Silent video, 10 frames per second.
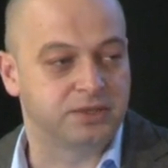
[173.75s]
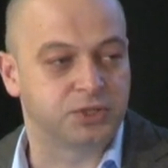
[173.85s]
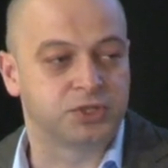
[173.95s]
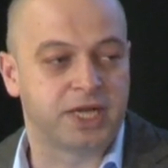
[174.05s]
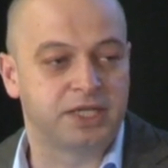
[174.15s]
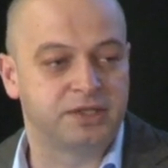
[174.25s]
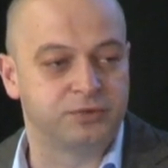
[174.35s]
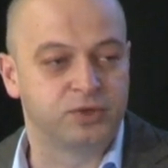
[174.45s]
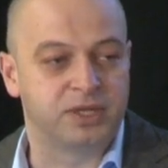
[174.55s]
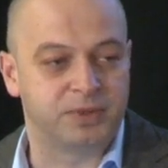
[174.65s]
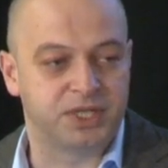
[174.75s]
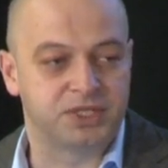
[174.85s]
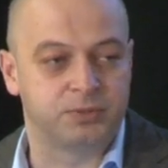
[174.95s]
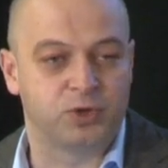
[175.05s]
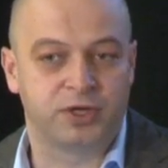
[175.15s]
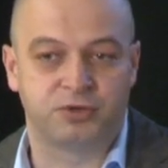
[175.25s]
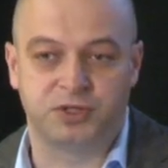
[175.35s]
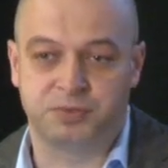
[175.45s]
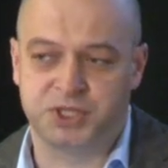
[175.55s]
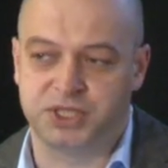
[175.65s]
the Society of Nuclear Medicine and Molecular
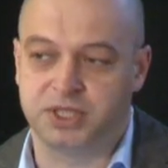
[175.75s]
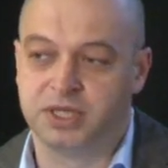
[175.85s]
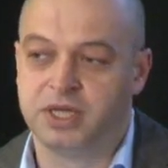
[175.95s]
Imaging,